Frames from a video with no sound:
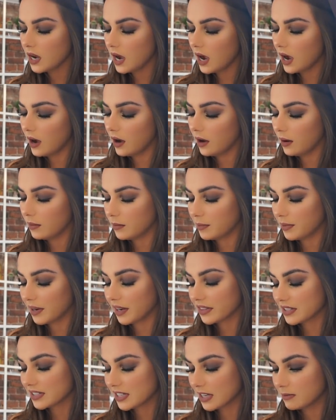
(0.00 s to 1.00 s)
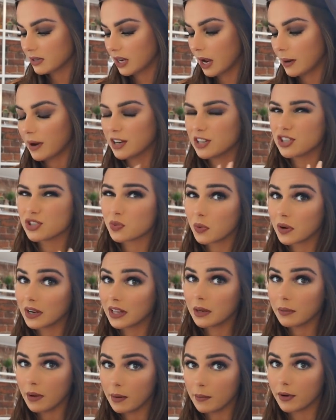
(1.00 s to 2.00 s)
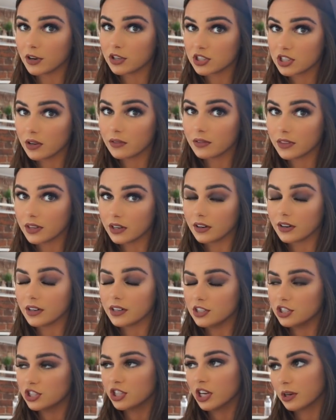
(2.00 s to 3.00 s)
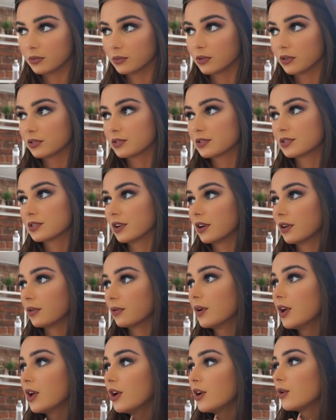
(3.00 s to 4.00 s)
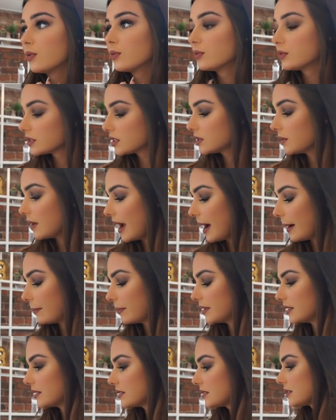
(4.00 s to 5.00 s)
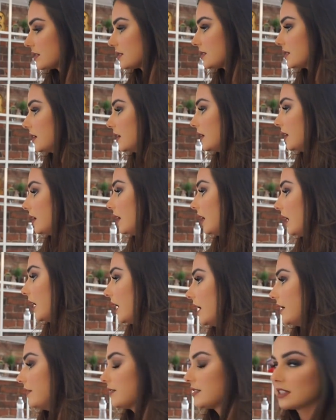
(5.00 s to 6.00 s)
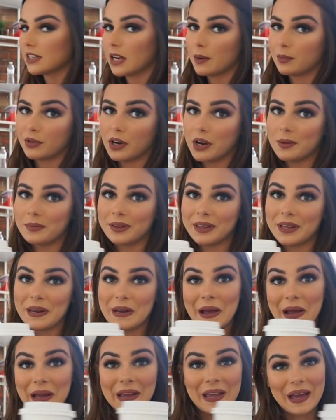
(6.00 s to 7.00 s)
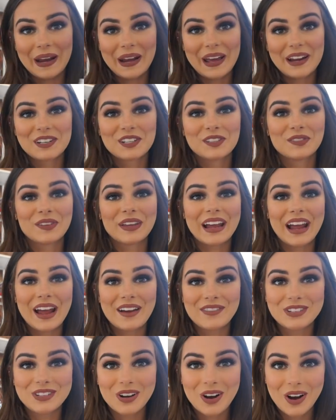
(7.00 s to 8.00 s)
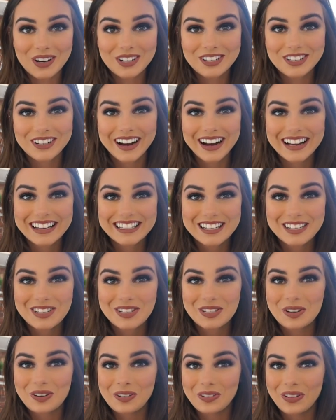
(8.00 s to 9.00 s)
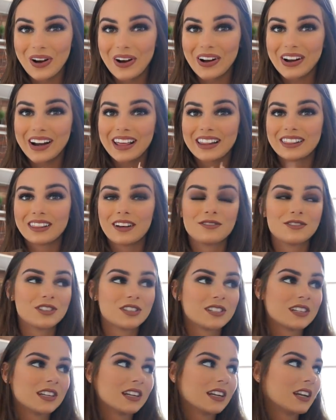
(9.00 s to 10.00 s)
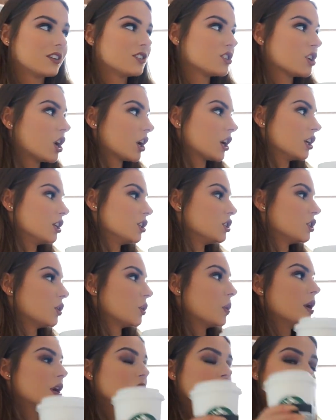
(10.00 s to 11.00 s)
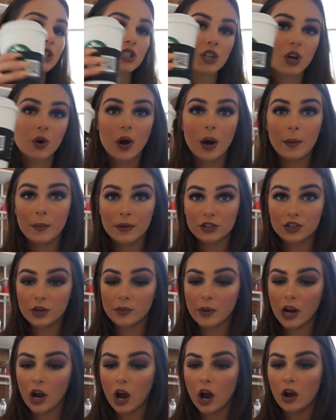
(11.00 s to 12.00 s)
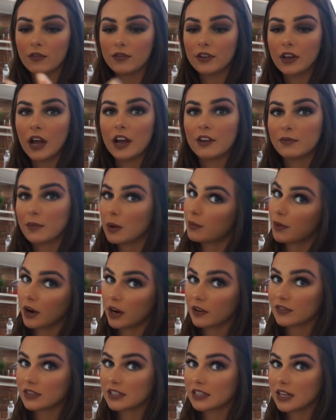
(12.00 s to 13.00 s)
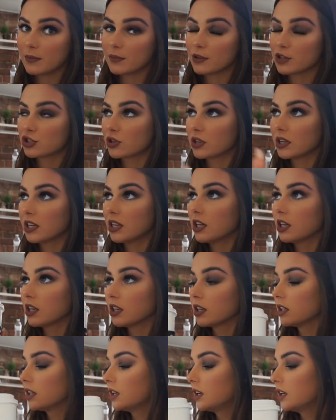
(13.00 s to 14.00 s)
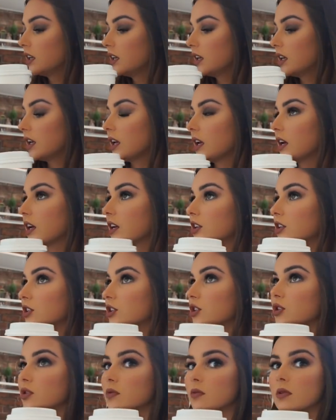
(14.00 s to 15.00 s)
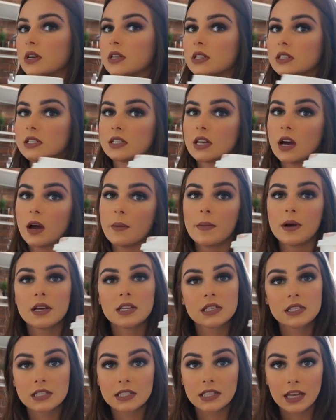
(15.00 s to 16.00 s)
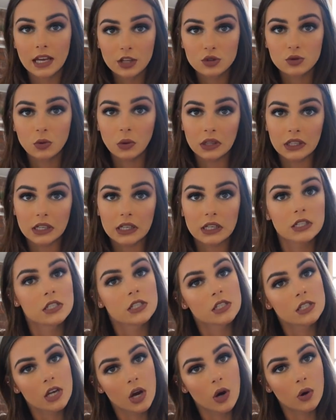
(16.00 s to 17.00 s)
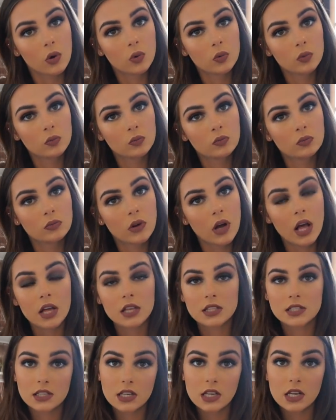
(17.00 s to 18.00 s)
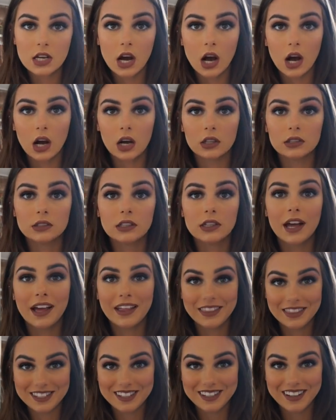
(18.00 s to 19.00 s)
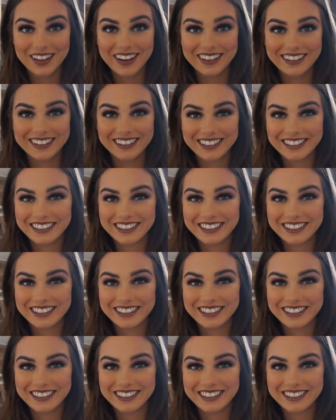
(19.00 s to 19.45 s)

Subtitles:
But at the same time, I just want to get my merch out there in general, so we'll see what happens. I have to stop rambling. Again, I just feel like I haven't talked to you guys in so long, and I love just sitting here talking to you. So I'm gonna drink my coffee. I have my breakfast sandwich right here and do some scheduling. So I'll see y'all at the salon.